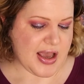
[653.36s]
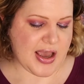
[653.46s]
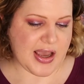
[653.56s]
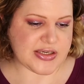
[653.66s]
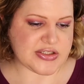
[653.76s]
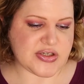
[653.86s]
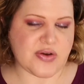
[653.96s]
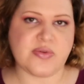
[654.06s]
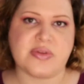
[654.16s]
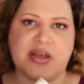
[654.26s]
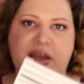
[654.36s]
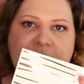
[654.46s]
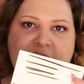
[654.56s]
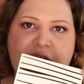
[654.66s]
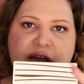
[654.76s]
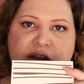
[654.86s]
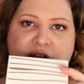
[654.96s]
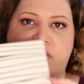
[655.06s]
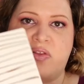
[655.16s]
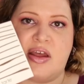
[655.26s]
I don't think I'm going to
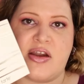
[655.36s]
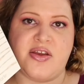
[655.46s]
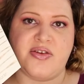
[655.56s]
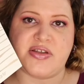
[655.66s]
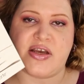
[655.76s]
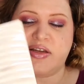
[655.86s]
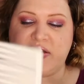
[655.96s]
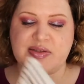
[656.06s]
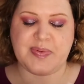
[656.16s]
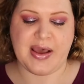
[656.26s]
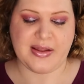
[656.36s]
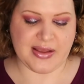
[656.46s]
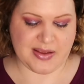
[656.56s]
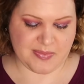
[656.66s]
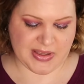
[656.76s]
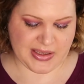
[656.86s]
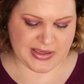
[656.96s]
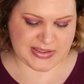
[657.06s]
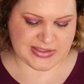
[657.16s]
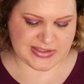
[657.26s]
get a lot of use out of this palette
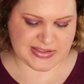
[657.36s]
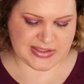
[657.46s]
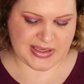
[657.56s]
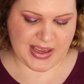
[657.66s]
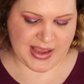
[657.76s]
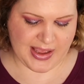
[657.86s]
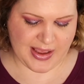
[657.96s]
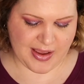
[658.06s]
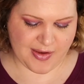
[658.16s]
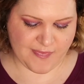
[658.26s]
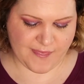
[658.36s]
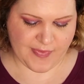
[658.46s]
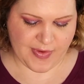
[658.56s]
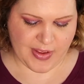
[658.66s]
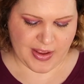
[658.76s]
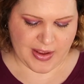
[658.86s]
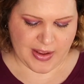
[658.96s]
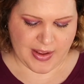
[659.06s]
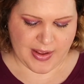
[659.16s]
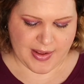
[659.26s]
because I have
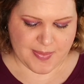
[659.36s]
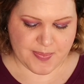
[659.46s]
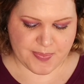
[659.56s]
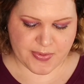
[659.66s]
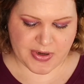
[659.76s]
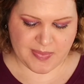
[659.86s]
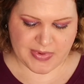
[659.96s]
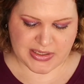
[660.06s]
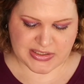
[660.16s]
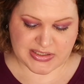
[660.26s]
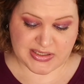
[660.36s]
pretty much,